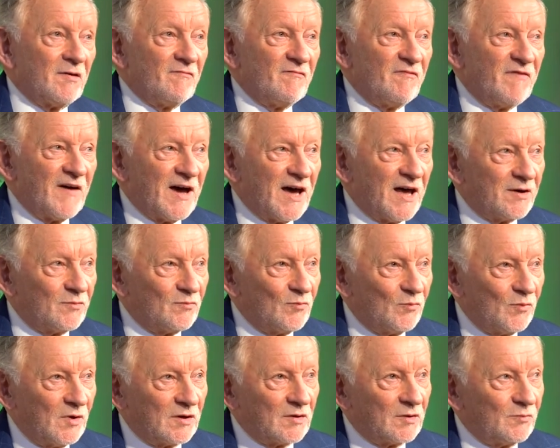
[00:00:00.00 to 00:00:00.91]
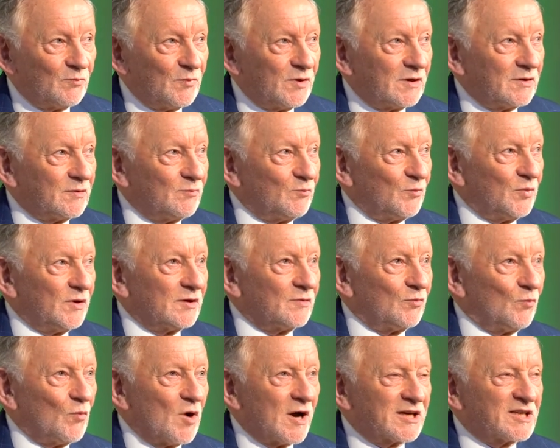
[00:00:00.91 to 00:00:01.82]
Van will, will, will
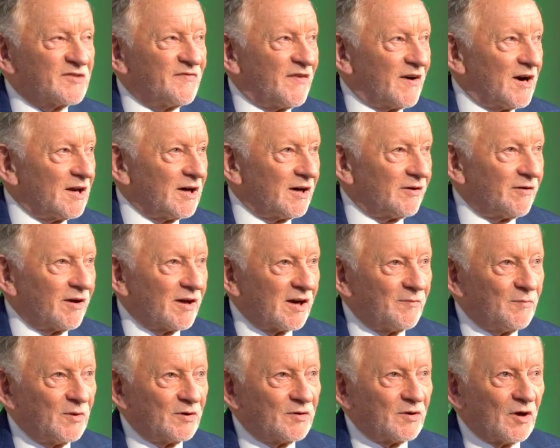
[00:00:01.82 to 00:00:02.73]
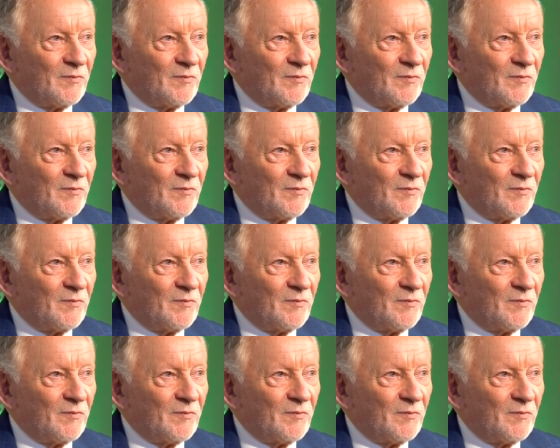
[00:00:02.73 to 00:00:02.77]
wax very lyrical about,